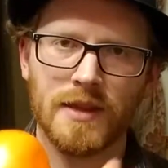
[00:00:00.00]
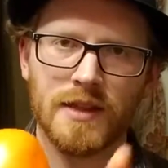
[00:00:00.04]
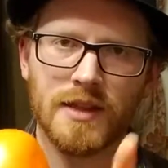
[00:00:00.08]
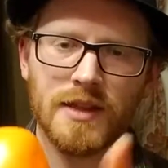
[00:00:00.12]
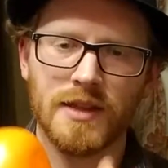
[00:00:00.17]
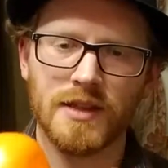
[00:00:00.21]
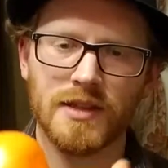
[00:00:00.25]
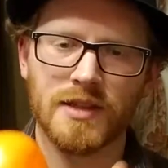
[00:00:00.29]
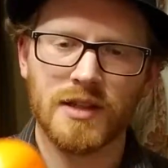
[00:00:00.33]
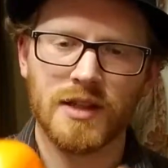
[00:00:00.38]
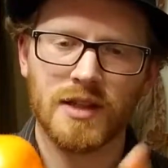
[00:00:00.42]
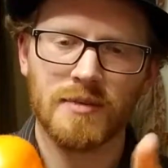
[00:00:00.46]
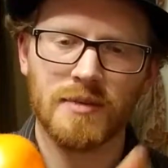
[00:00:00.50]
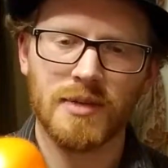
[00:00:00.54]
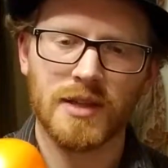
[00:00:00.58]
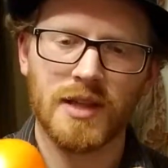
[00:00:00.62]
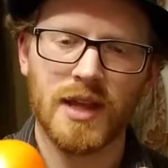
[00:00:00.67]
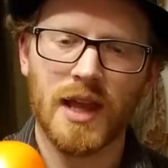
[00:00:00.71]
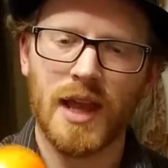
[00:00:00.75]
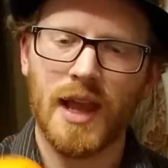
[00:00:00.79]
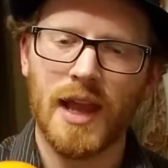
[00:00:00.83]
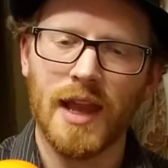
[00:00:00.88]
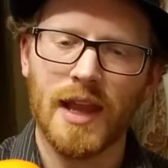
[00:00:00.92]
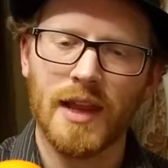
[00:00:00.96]
is going to be
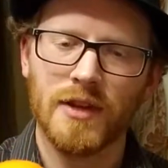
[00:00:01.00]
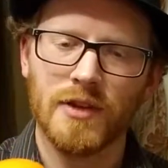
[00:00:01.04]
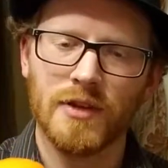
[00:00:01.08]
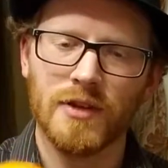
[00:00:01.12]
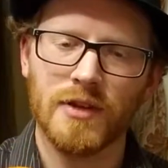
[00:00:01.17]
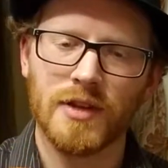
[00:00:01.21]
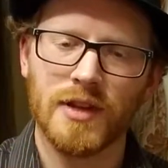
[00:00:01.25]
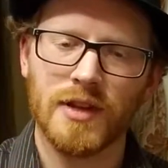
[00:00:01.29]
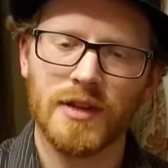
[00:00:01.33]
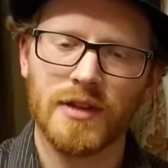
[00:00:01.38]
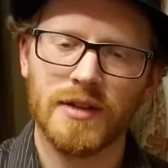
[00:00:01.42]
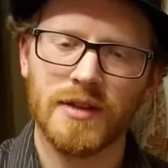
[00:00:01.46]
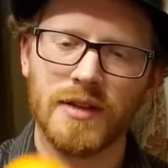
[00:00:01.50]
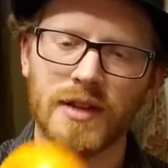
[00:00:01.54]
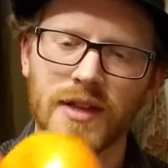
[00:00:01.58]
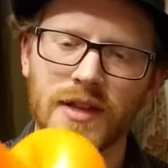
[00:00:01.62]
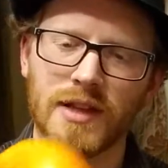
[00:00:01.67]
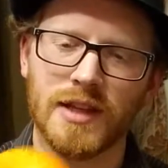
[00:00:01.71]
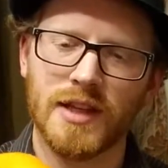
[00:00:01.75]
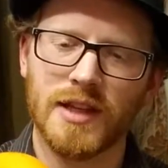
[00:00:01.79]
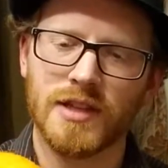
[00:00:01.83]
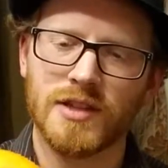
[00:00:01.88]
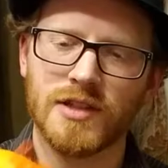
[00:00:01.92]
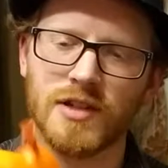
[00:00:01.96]
the handle that the
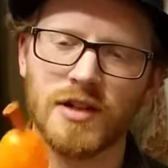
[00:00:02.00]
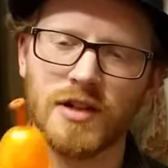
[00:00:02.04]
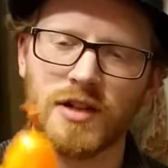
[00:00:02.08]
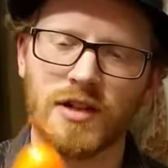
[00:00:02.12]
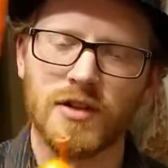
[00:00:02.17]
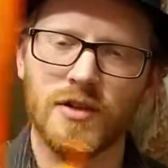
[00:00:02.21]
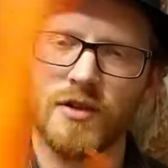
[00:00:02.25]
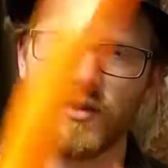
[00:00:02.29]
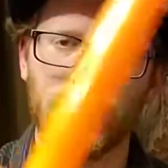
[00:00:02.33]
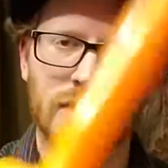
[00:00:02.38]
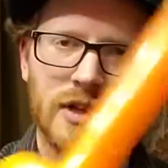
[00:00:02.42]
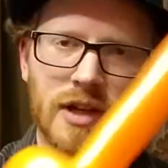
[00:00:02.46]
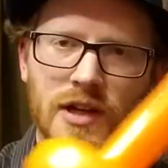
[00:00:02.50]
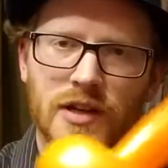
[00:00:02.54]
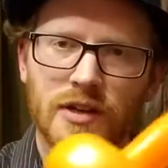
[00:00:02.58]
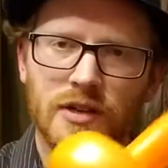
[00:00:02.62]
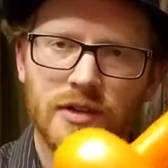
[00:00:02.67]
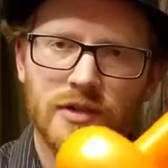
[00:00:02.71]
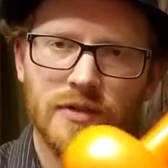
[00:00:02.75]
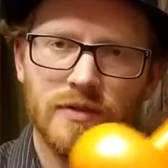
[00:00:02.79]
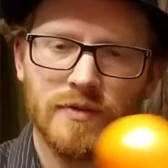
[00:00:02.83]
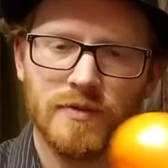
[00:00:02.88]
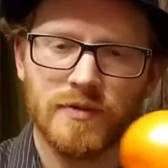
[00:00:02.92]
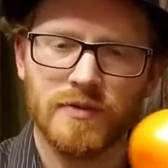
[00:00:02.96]
kids are going to hold on
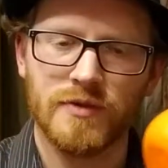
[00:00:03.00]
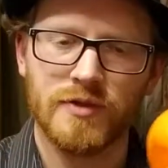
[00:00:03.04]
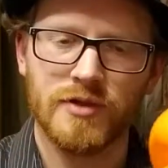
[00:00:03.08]
to.